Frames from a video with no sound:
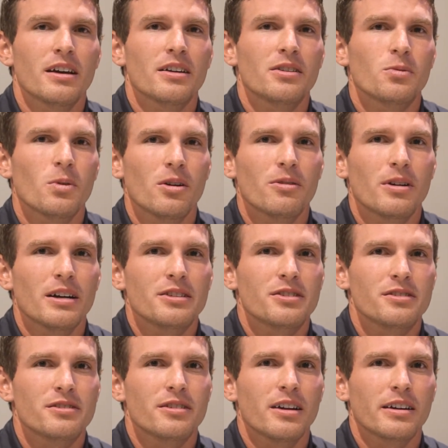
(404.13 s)
at
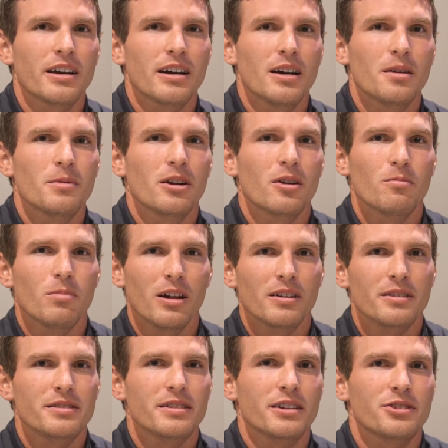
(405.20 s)
dwellrochester.com in our
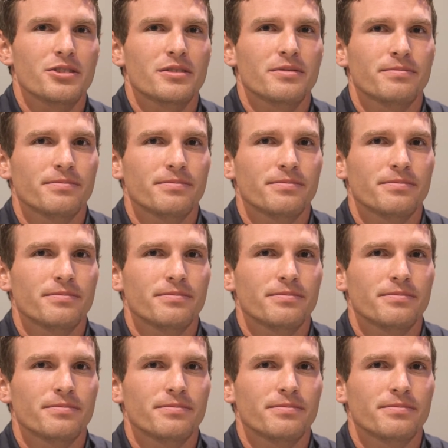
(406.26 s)
blog section.